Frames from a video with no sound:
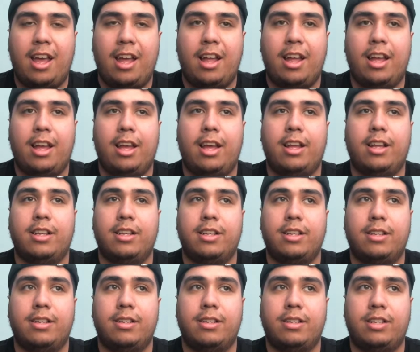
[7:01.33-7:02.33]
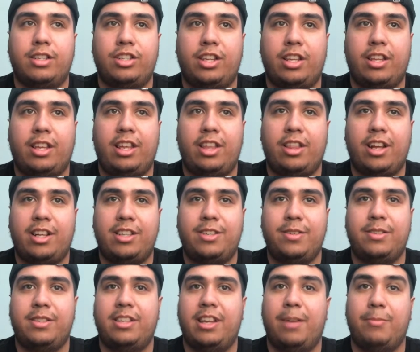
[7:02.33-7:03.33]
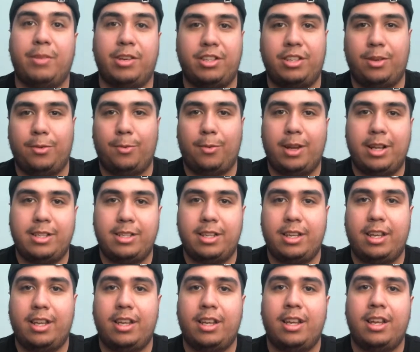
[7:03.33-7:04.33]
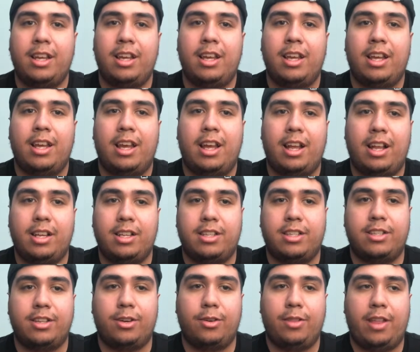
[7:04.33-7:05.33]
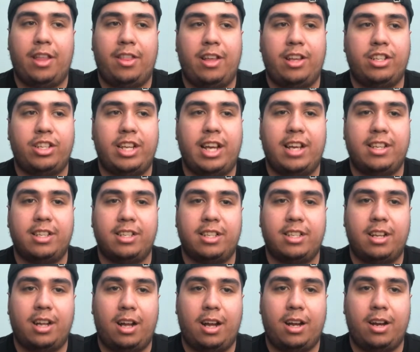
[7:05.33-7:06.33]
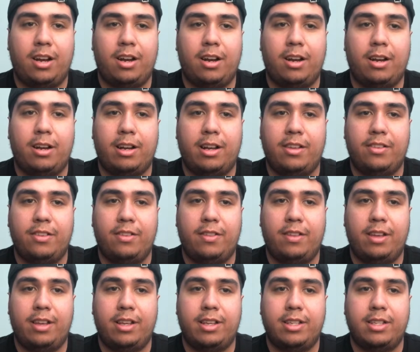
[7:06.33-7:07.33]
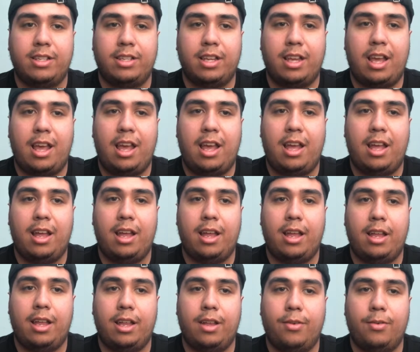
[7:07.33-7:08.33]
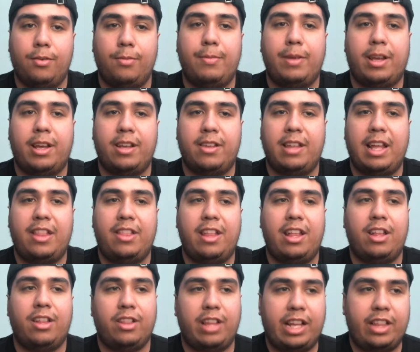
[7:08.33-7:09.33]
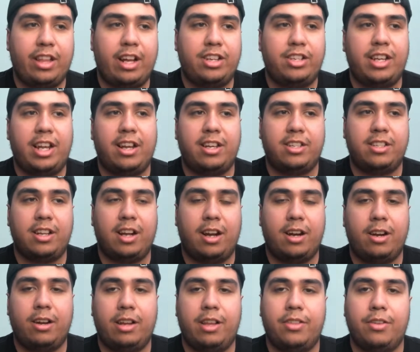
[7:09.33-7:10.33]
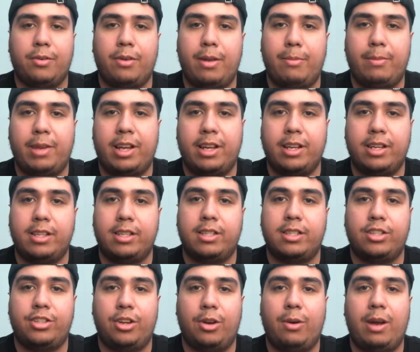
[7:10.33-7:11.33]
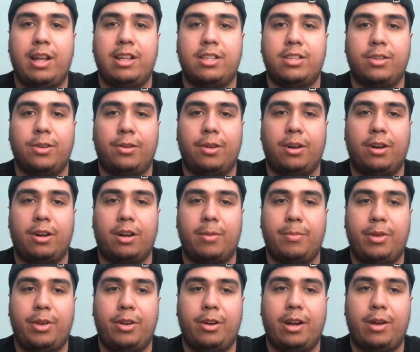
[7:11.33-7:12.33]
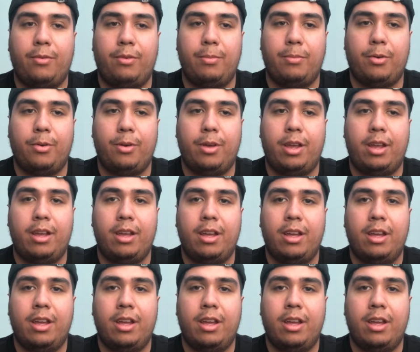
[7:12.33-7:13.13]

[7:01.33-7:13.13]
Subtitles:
And he thought she was dead, but she wasn't. And so they think she has a stalker because of this. And well, because they thought she had a stalker either way because Joe had stolen her computer at one point,